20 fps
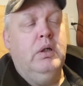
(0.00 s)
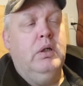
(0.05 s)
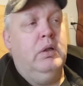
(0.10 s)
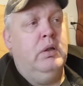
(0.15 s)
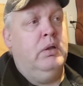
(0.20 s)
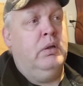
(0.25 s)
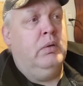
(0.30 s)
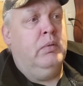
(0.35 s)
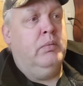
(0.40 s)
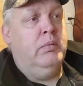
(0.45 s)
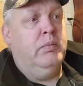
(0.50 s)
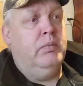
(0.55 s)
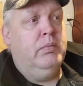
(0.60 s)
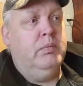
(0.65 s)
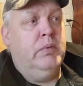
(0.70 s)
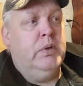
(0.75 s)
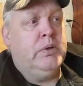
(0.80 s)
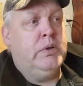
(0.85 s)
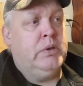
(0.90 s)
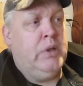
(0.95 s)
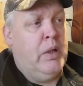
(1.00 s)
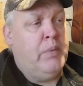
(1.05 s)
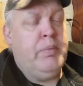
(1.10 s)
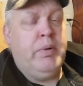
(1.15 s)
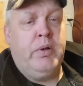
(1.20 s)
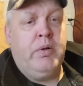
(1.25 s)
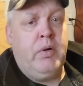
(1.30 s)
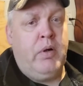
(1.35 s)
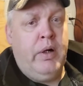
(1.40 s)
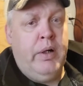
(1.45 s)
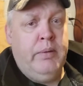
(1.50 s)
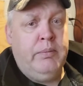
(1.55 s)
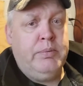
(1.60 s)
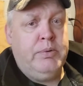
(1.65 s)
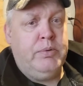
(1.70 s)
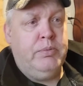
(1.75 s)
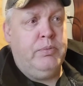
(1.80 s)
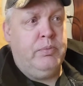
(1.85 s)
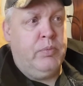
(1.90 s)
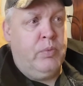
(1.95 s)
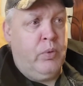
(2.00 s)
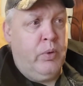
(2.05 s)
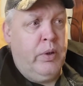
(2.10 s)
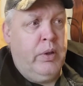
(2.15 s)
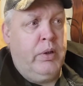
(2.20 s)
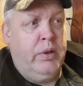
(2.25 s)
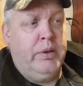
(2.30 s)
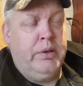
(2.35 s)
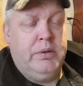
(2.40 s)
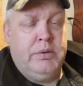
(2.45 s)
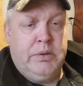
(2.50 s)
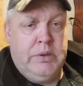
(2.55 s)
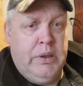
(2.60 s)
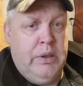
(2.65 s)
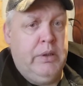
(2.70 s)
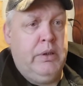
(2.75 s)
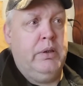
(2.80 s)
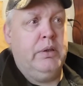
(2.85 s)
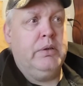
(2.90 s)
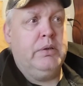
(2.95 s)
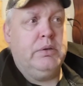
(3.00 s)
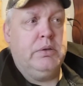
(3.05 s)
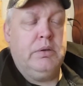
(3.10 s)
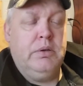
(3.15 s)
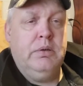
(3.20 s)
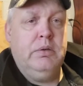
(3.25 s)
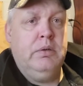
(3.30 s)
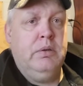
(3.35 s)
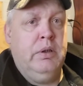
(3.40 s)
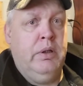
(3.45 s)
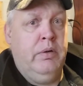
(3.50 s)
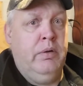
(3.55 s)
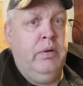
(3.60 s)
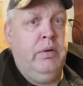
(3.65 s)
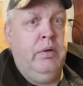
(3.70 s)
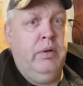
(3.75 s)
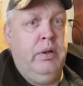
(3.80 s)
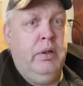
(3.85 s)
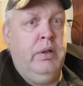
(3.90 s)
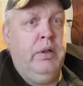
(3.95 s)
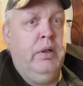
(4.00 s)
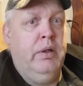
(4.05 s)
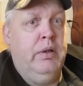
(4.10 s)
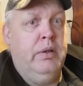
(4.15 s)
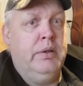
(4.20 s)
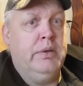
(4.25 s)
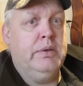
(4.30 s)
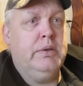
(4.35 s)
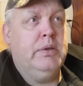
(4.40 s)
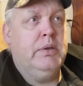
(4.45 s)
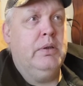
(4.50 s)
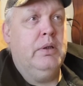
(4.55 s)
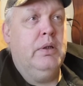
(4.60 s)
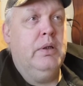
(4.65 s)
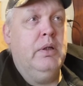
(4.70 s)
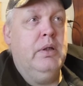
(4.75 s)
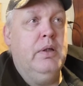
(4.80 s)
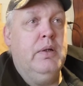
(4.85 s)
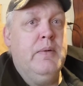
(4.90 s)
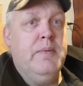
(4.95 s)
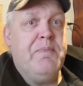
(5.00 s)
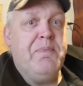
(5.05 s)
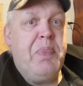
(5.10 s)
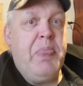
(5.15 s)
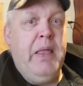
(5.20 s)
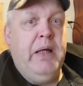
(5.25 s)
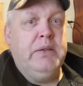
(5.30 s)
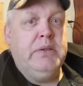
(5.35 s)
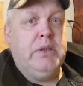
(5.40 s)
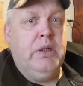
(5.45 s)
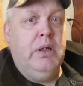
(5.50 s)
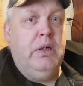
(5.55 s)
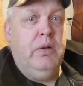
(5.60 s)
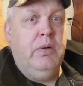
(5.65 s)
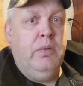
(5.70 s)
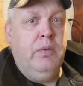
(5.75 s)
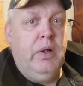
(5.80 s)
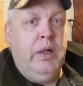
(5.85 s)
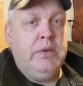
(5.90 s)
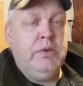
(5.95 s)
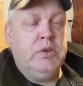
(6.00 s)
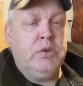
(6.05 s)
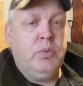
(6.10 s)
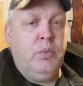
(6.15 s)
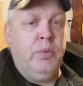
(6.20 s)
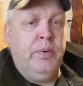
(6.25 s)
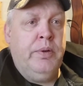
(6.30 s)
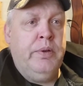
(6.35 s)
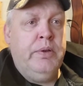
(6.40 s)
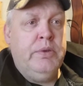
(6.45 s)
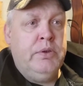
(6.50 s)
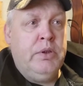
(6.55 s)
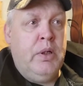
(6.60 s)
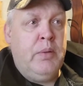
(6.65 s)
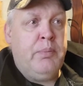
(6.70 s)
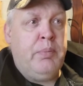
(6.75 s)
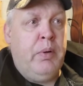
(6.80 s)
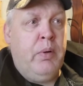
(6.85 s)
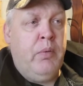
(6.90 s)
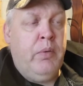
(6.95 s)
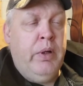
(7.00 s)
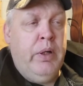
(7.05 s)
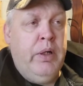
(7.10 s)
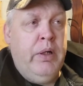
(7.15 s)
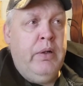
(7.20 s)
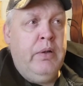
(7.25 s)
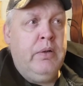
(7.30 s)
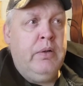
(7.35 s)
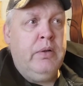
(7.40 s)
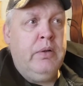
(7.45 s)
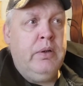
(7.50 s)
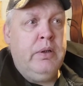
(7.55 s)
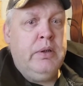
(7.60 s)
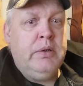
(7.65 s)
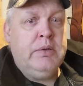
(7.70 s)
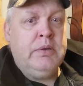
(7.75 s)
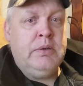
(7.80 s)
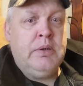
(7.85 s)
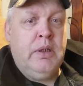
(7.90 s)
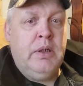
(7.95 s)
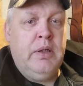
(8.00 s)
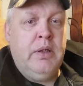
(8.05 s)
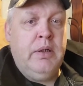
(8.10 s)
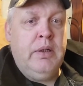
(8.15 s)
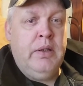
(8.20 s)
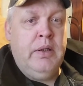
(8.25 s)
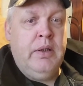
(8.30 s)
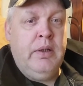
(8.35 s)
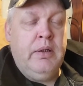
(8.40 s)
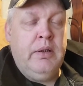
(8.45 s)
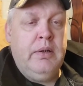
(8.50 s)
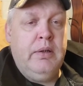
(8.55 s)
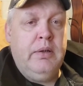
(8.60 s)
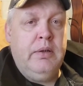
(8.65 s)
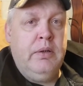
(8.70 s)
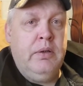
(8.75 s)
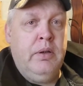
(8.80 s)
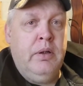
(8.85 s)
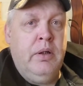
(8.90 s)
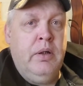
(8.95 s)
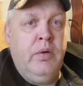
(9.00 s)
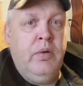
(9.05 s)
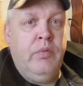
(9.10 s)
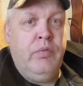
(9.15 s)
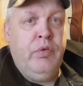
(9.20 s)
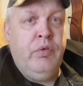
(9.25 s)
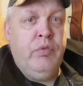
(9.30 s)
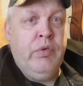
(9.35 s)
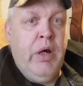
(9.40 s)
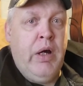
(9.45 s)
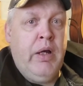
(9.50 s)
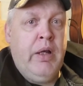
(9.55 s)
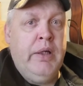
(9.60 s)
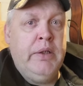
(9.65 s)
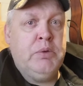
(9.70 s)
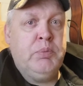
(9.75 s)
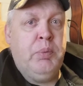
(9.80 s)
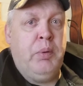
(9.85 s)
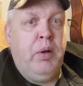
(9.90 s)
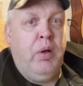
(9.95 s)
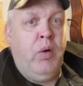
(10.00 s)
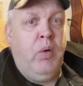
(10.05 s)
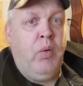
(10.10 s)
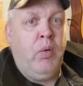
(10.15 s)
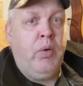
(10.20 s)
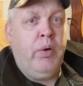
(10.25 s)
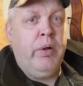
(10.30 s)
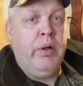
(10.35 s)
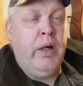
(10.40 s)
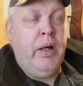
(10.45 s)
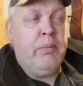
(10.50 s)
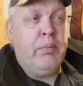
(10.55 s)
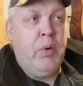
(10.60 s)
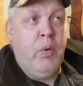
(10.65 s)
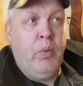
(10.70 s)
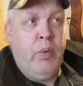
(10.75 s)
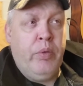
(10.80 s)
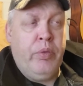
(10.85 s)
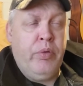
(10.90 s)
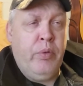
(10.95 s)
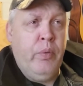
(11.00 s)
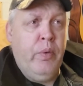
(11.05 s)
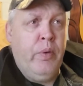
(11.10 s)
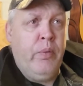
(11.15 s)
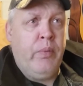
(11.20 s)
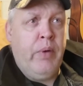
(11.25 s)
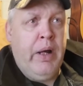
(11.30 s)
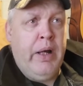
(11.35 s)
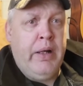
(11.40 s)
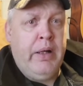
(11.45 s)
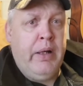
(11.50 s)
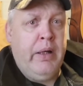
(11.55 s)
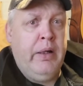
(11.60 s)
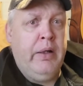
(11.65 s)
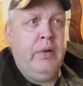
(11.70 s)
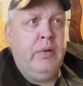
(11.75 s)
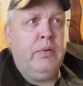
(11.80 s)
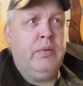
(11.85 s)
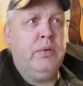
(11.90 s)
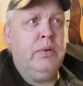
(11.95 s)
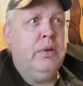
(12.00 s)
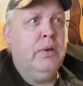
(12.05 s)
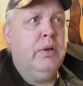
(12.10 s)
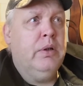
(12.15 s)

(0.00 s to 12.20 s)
The stomach cramps really sucks. It does. So I just wanted to jump on here and say that, if you've got H. pylori, I'm going through it right now.